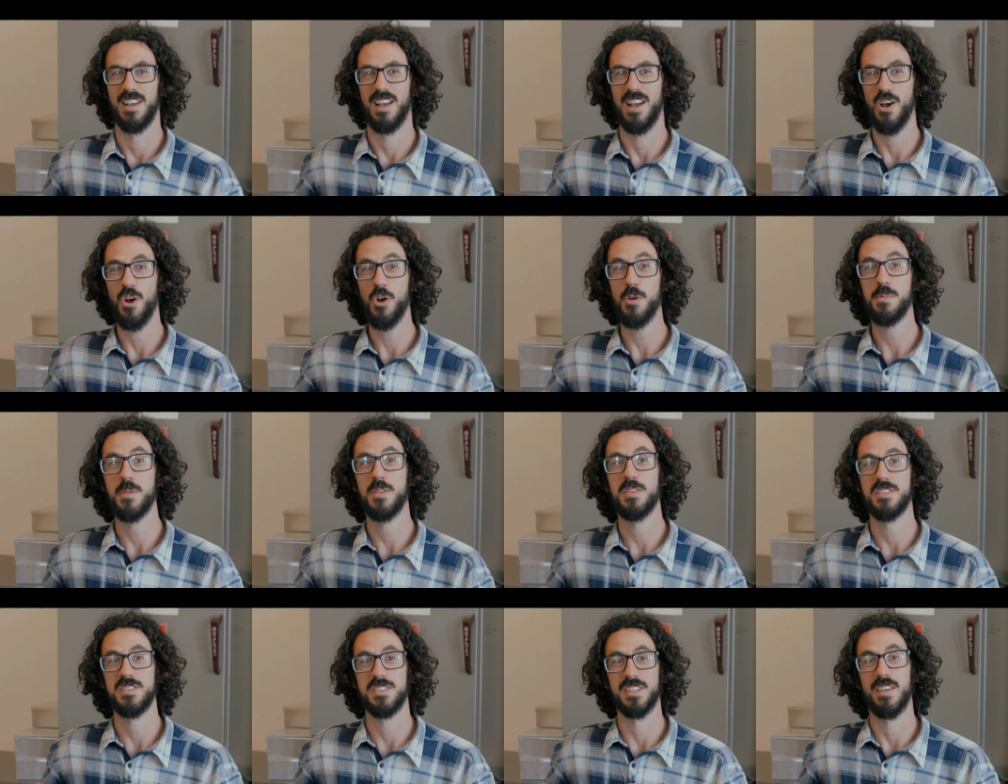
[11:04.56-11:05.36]
I hope that
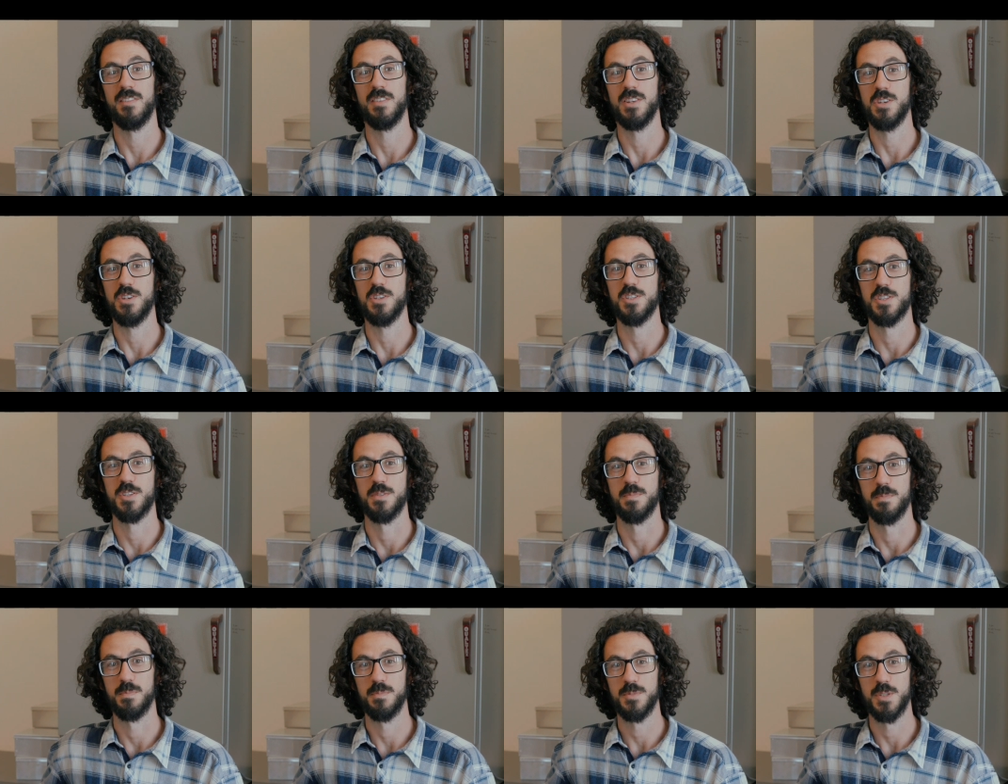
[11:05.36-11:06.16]
this has given you
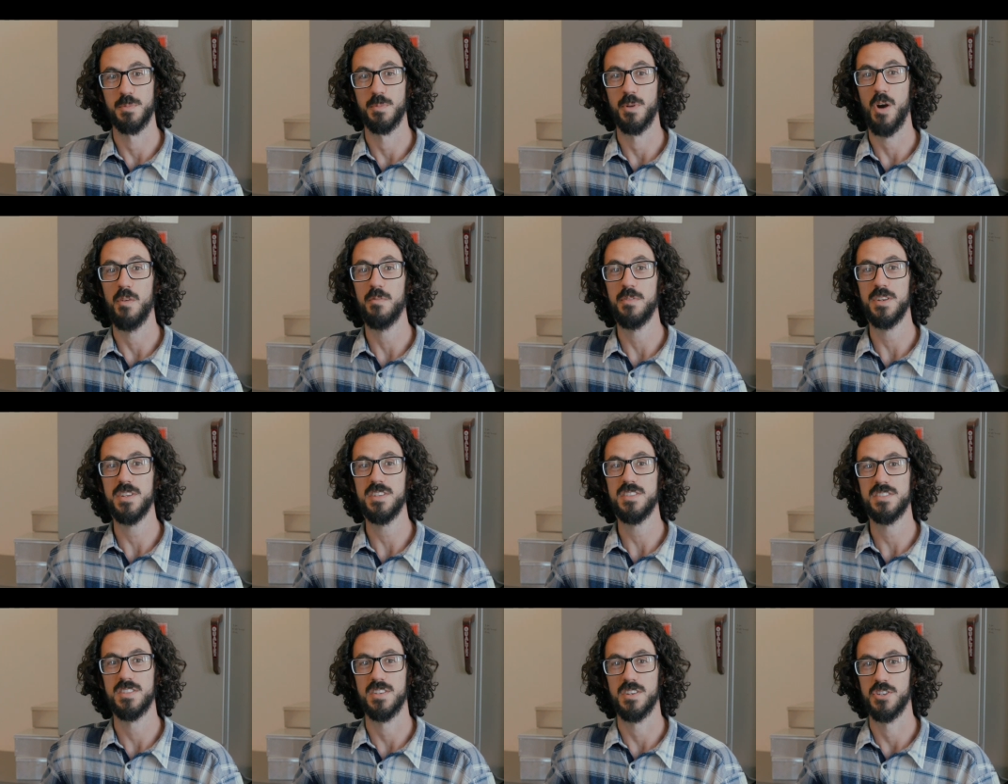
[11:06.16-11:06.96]
some
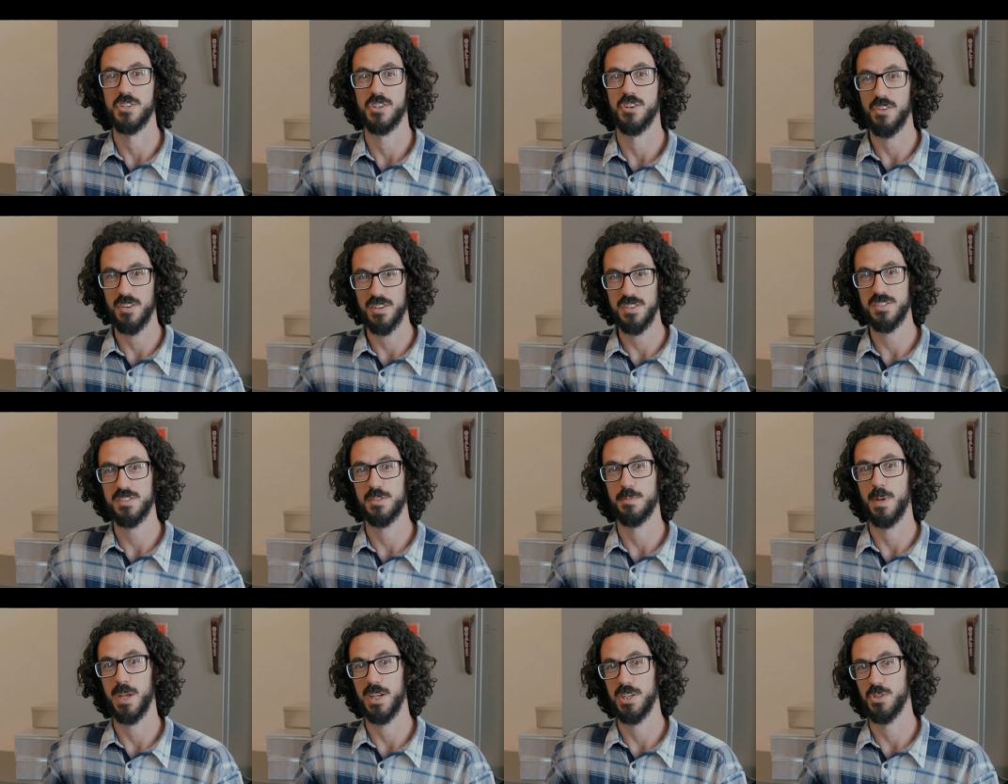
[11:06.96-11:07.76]
confidence and assurance
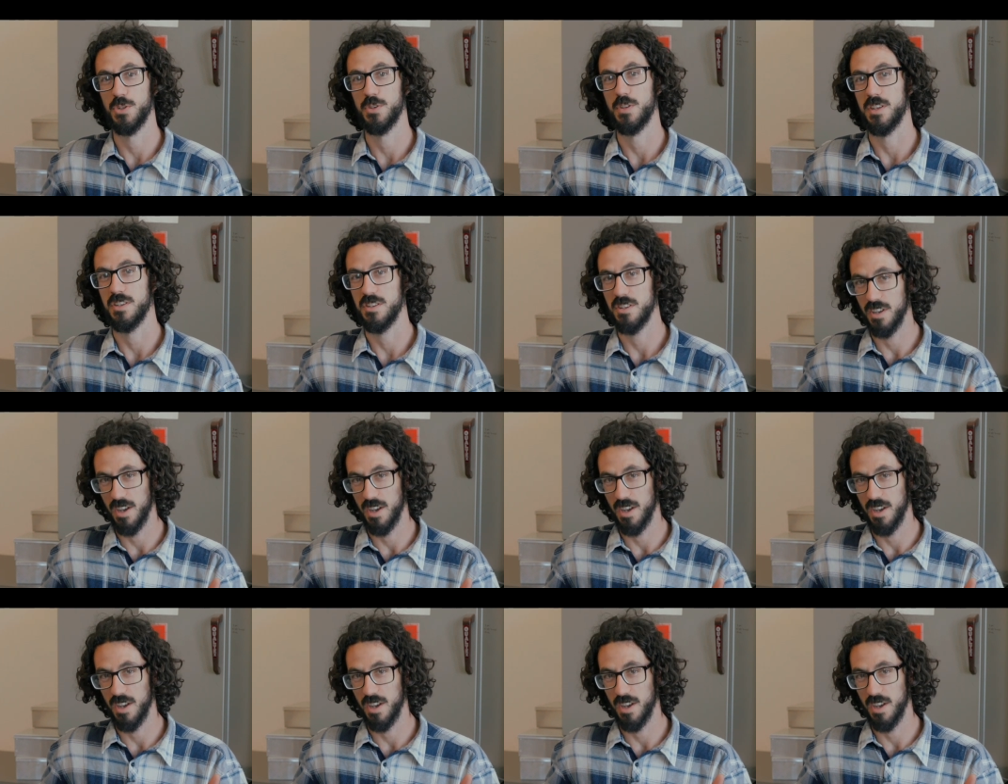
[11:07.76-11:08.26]
to make sure that you